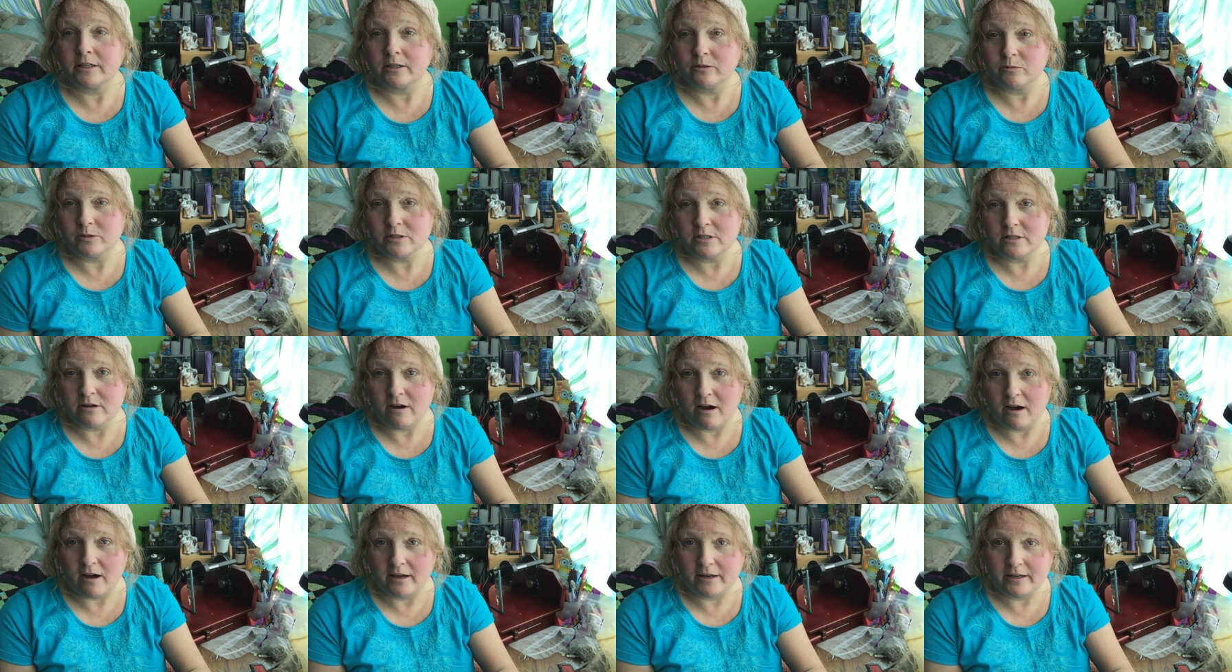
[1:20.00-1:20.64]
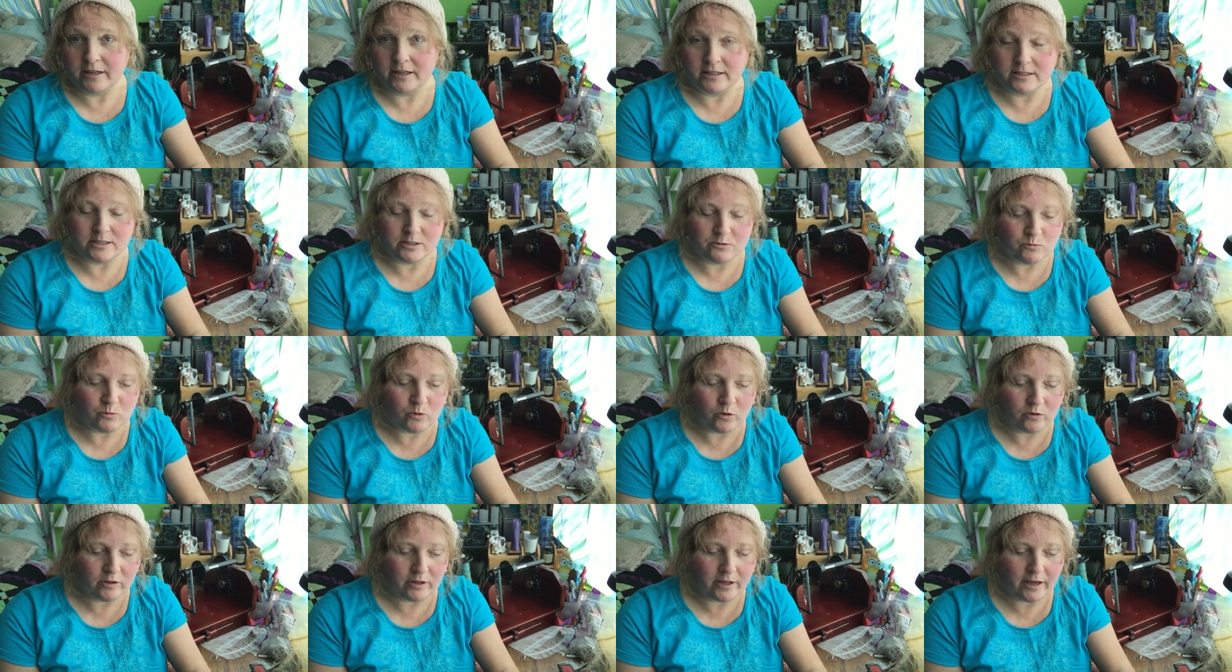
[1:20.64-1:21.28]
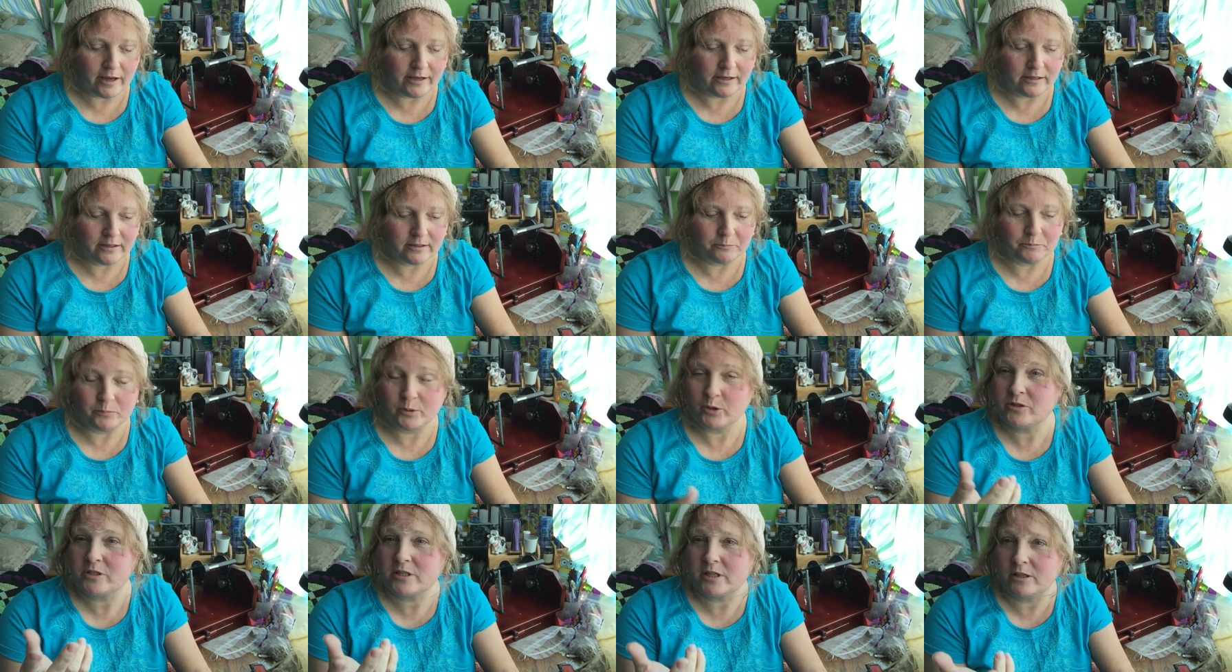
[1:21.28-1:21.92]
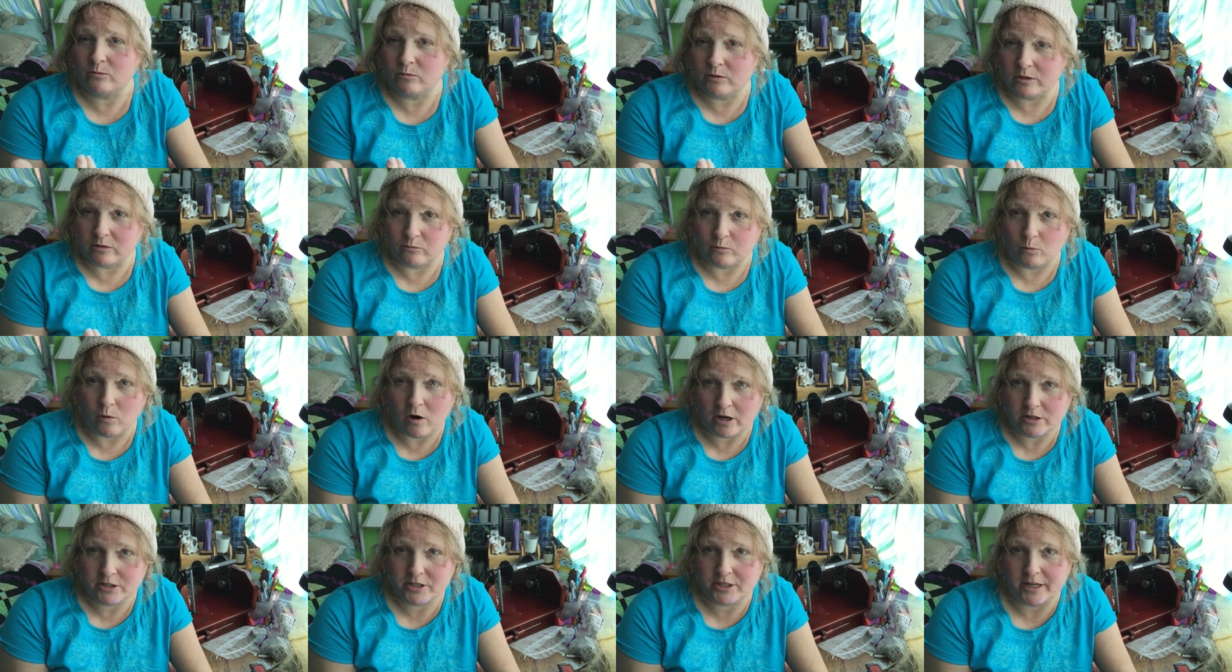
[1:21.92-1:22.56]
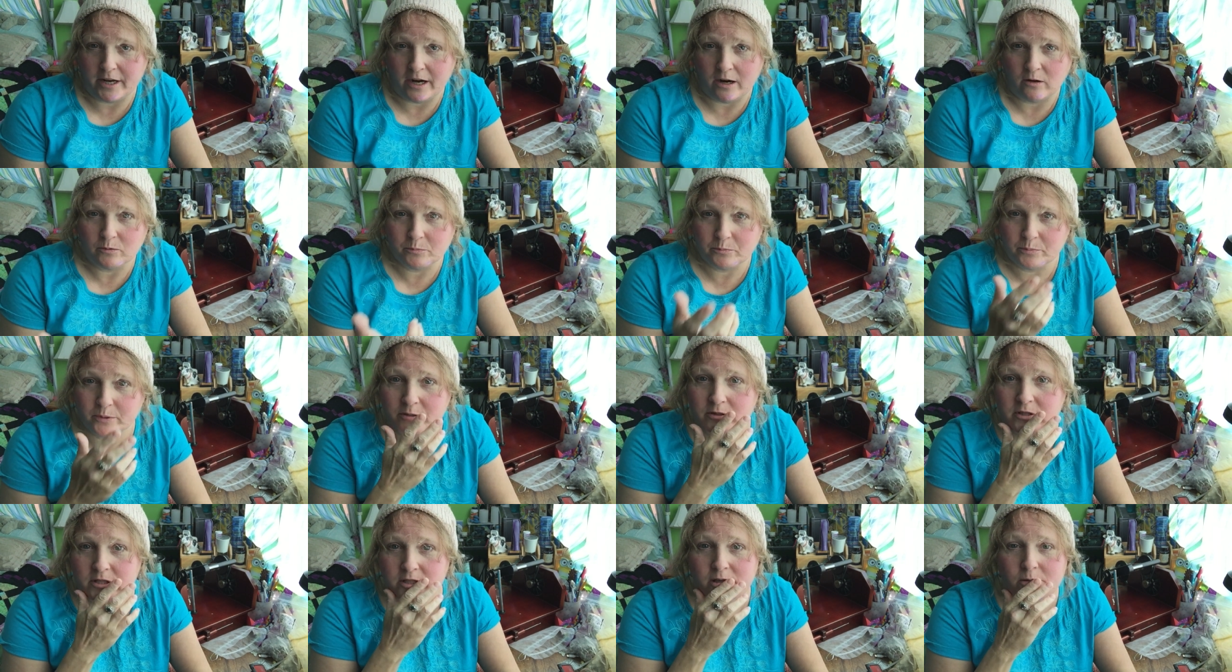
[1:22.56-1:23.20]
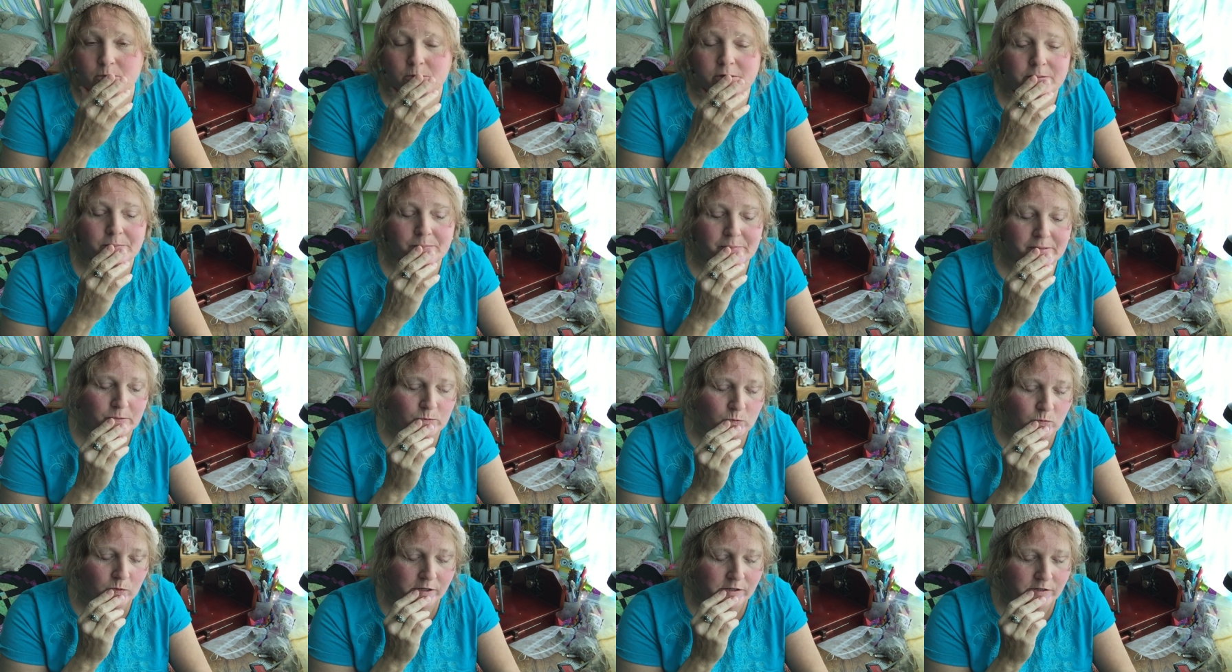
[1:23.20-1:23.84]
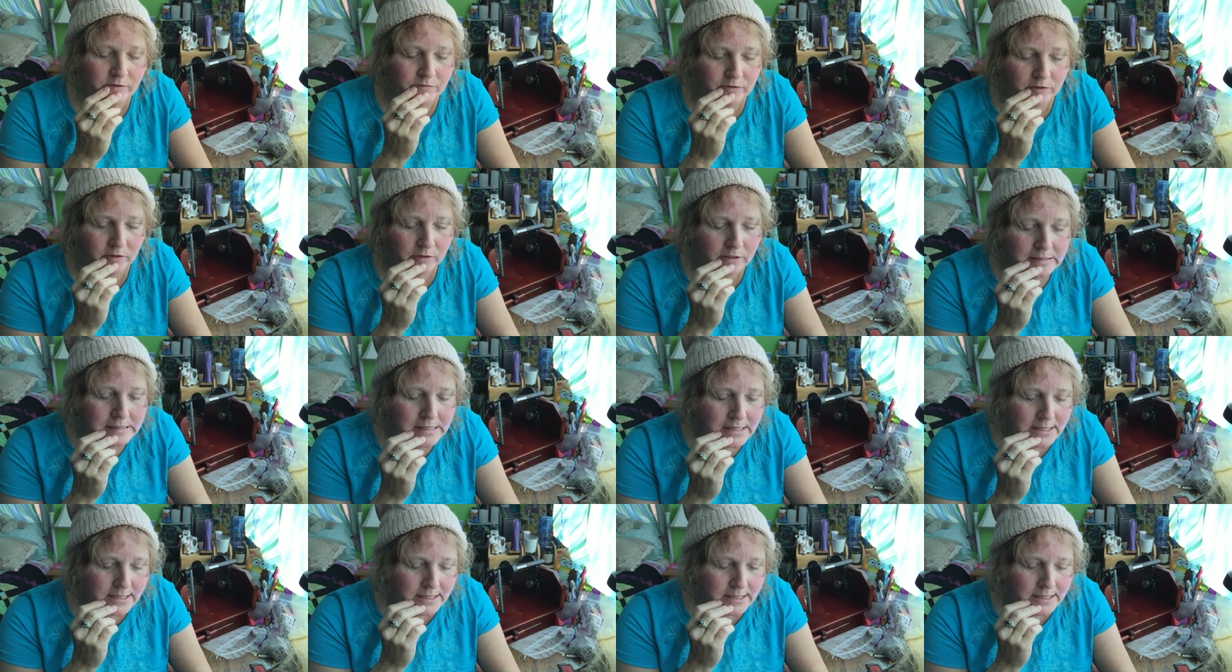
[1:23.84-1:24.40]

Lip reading: that it was not. It's more like birdseed would have washed out. Birdseed would have been wonderful.